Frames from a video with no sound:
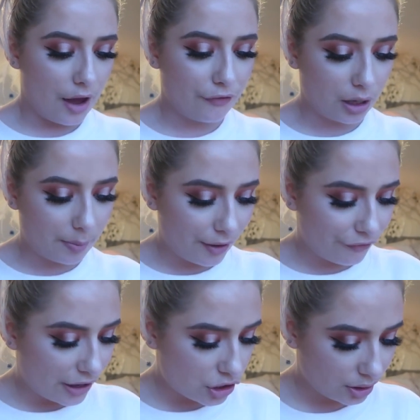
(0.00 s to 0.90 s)
I feel like my
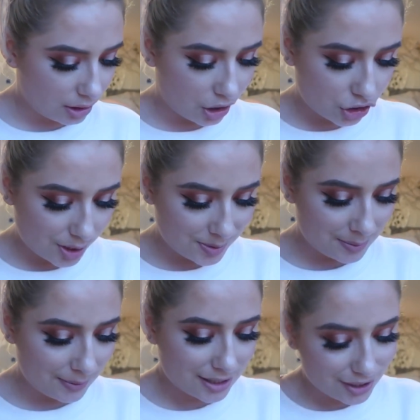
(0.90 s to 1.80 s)
fashion last year
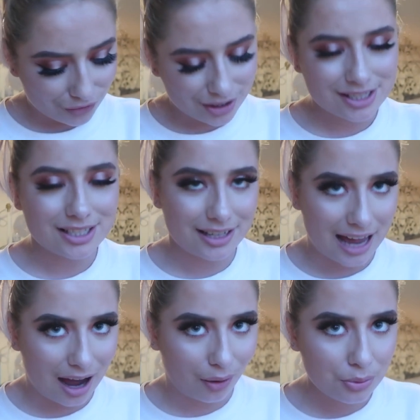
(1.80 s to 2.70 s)
was a bit different to
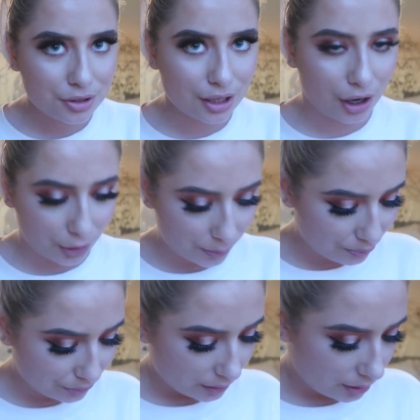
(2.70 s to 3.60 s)
now, so
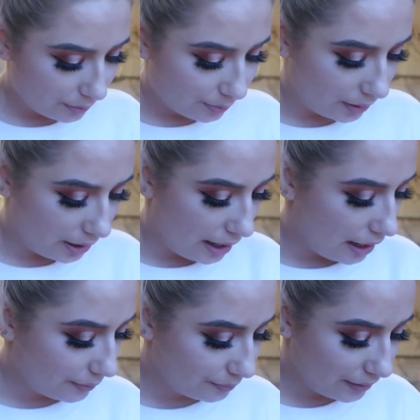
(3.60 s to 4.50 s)

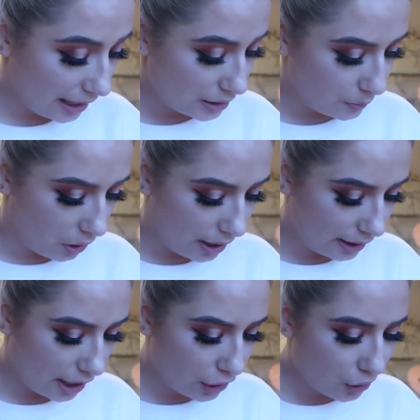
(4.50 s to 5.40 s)
yeah, that's
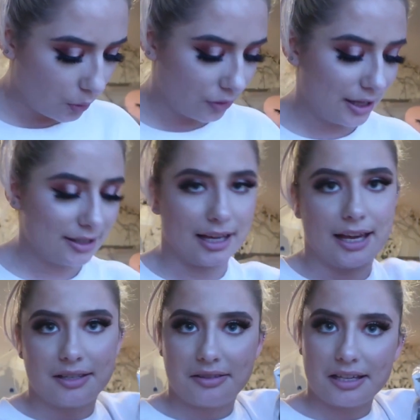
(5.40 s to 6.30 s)
why. I don't know what this is.